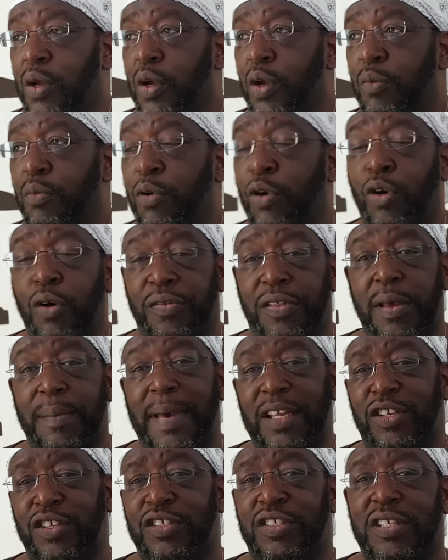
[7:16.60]
Because they
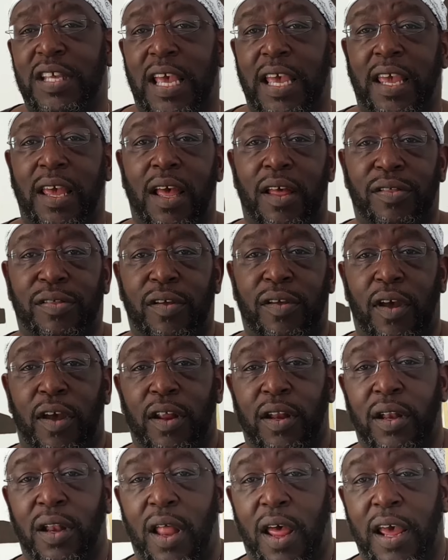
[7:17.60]
may just say a
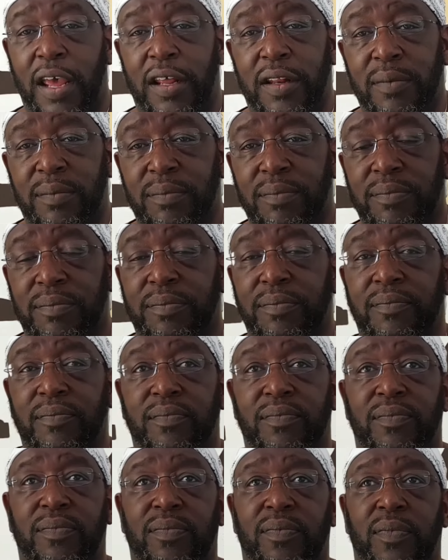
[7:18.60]
certain line
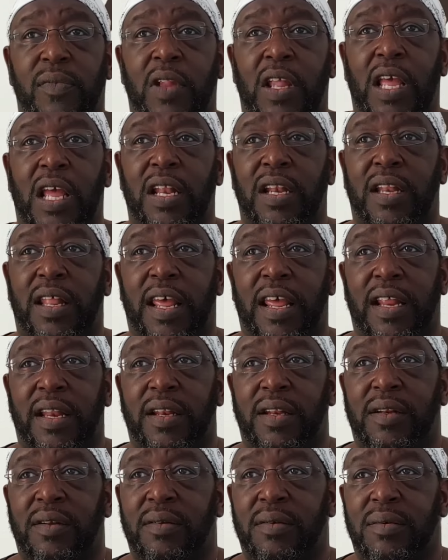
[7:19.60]
and
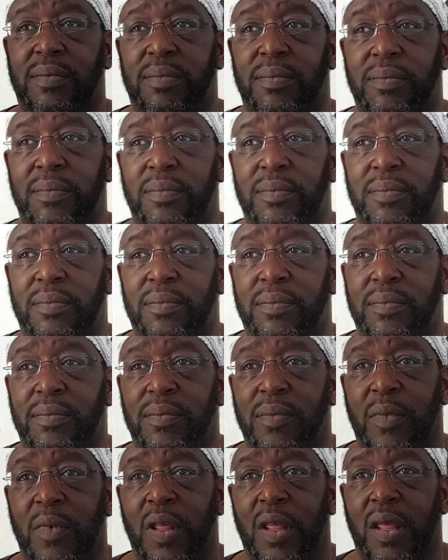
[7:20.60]
then
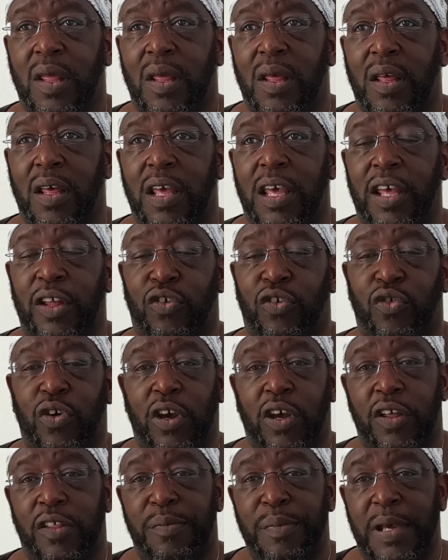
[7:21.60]
it
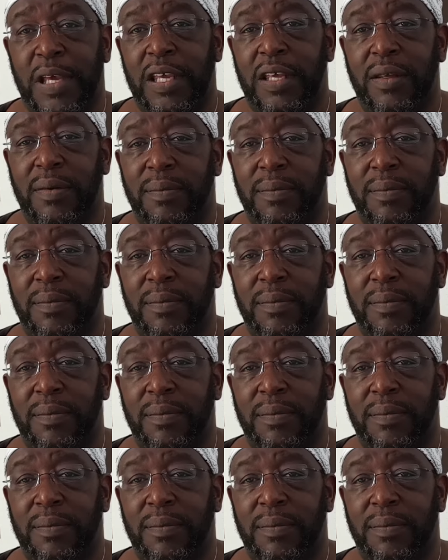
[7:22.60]
triggers me.